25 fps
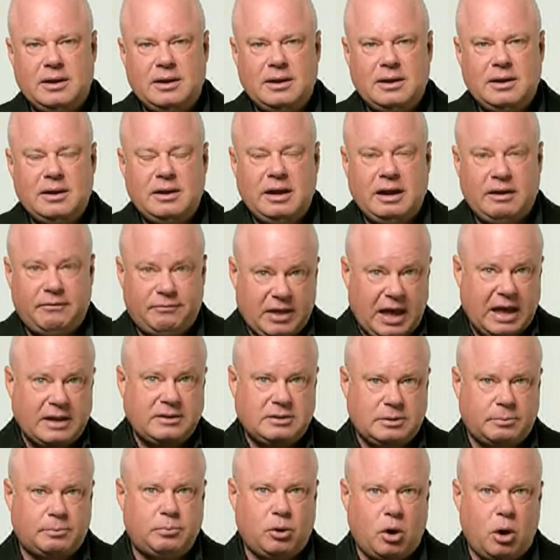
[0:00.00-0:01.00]
if that's
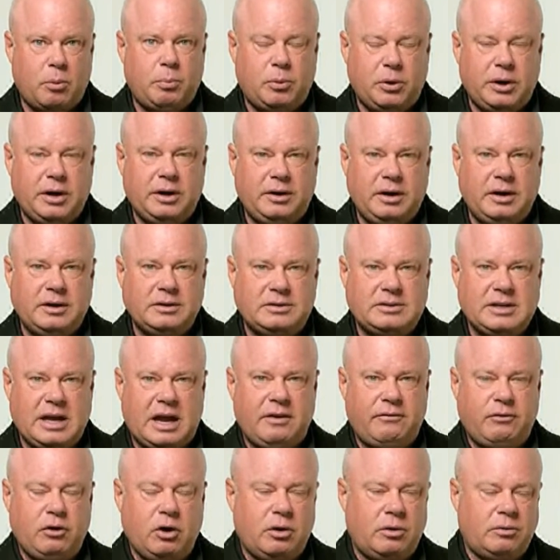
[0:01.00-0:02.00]
appropriate inside
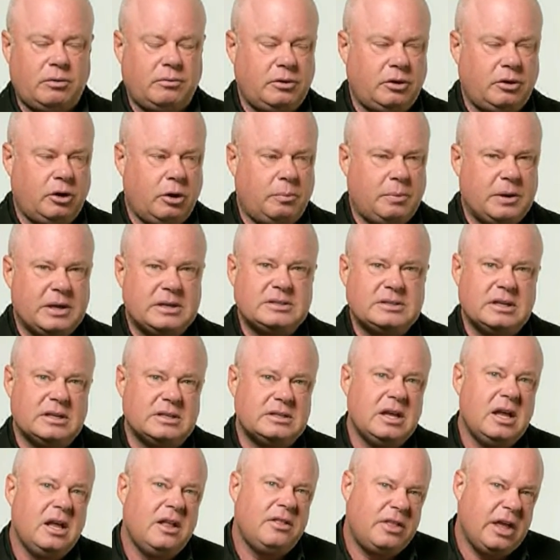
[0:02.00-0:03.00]
of your business.
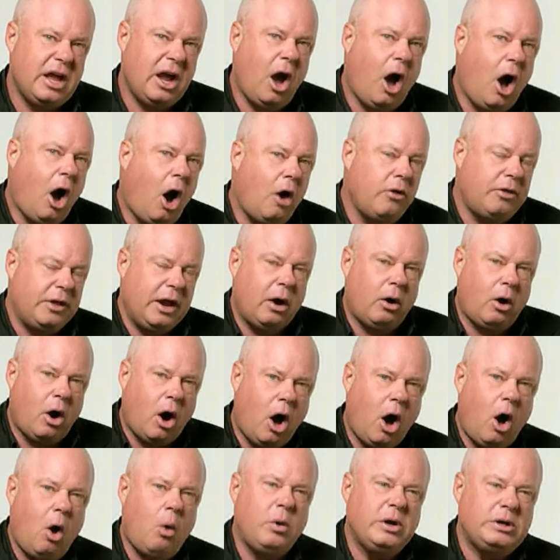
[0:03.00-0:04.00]
They're
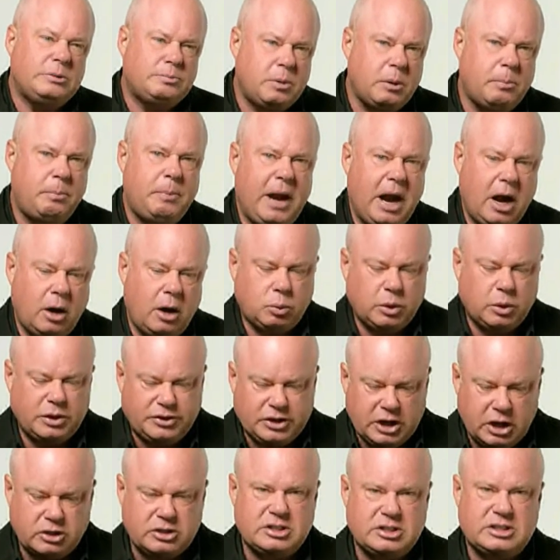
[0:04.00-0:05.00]
always prepared with
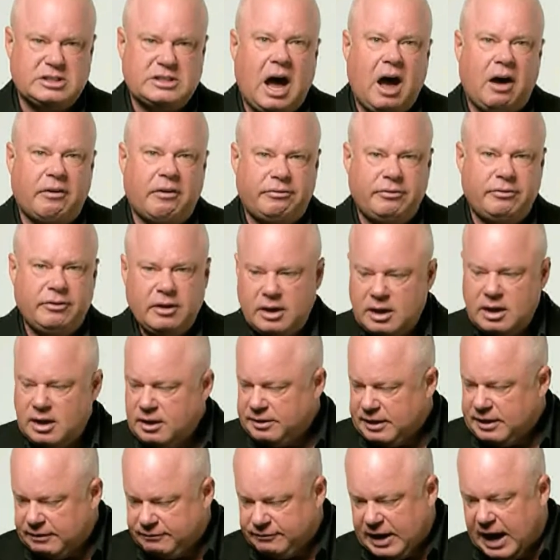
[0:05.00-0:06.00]
their stuff.
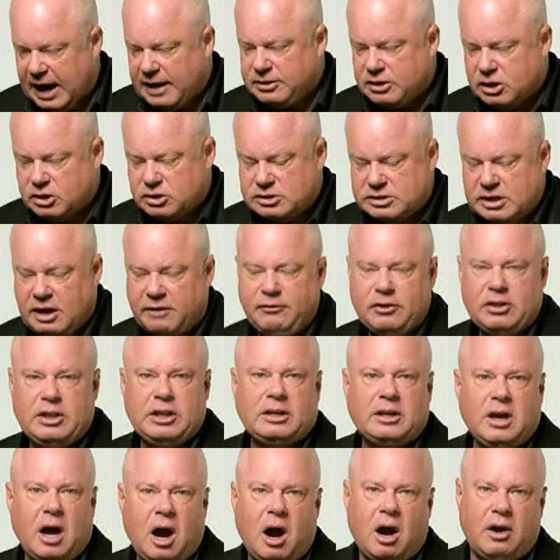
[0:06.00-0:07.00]
They've got their stuff in the
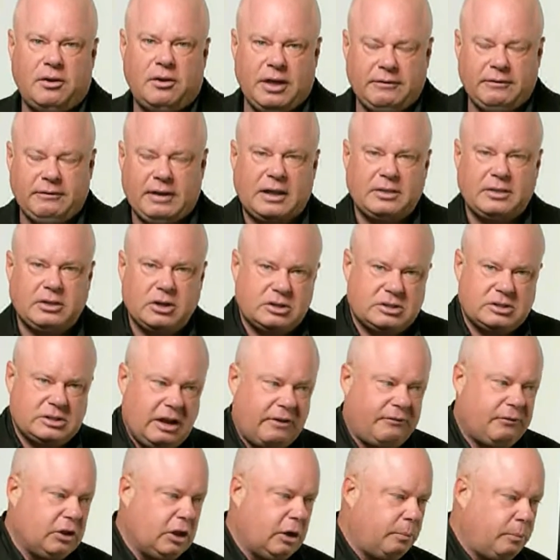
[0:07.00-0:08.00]
car. They've got their
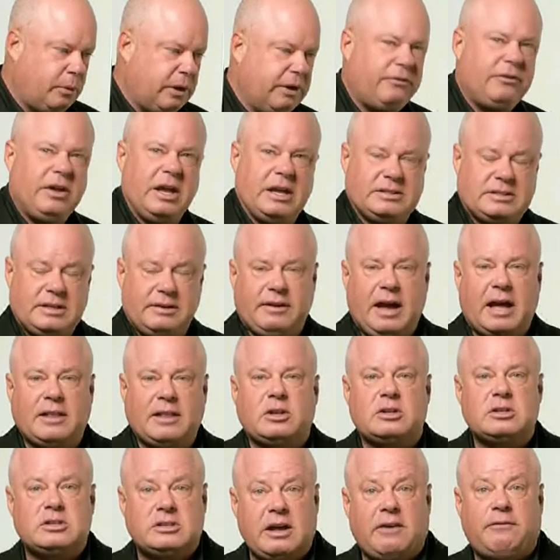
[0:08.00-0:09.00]
stuff in their briefcase. They've got
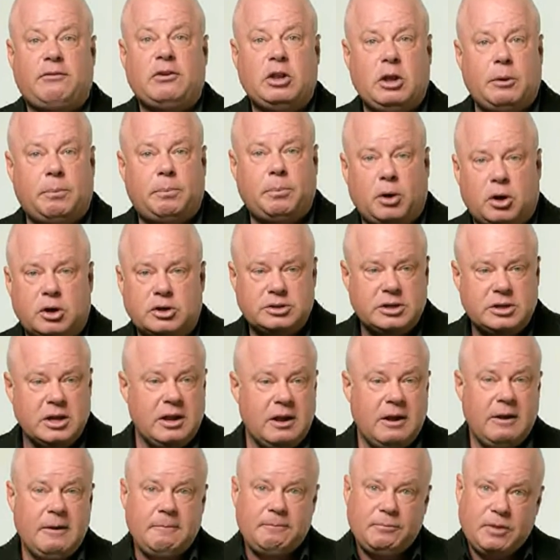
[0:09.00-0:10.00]
their stuff in their purse.
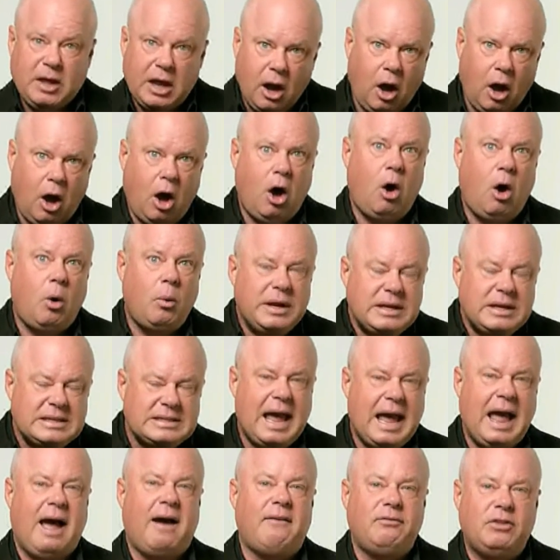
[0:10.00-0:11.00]
They always
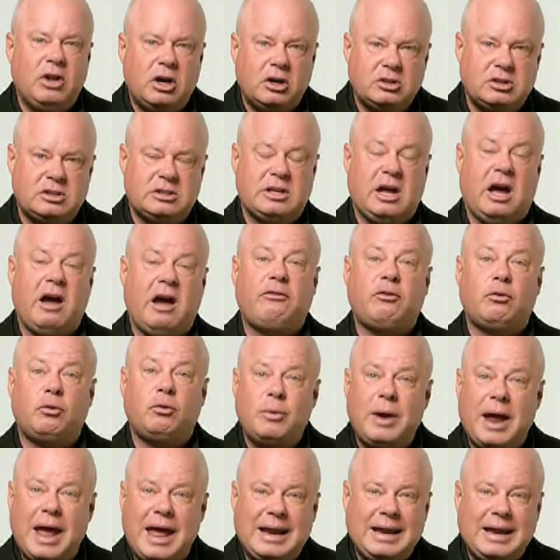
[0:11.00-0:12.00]
have their stuff
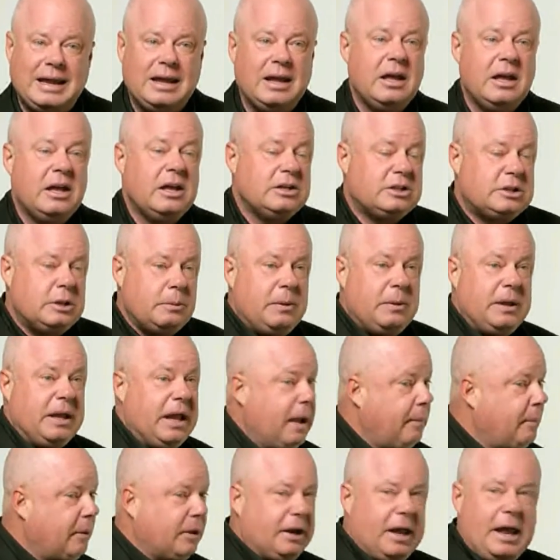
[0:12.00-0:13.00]
ready to be
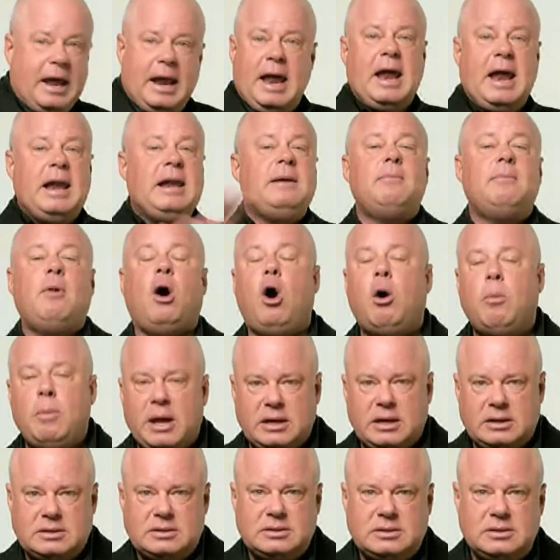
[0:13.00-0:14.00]
able to, at any
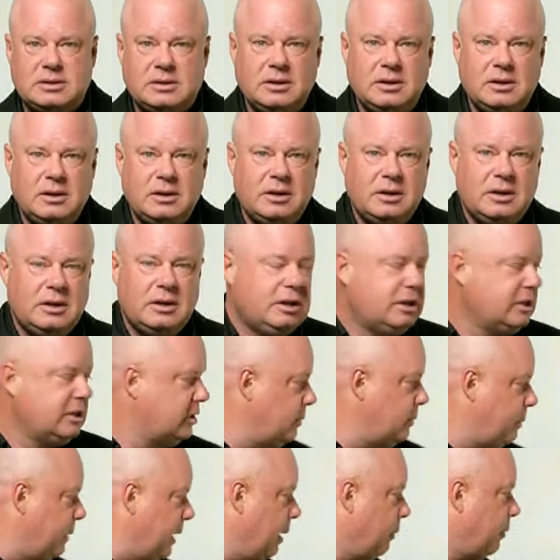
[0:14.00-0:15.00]
moment, to
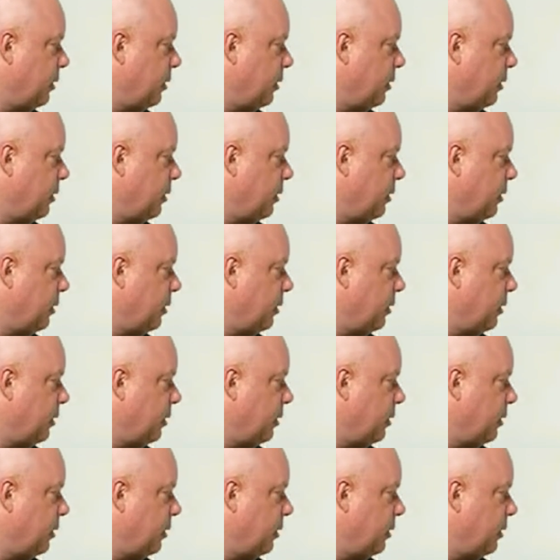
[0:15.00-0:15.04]
be able to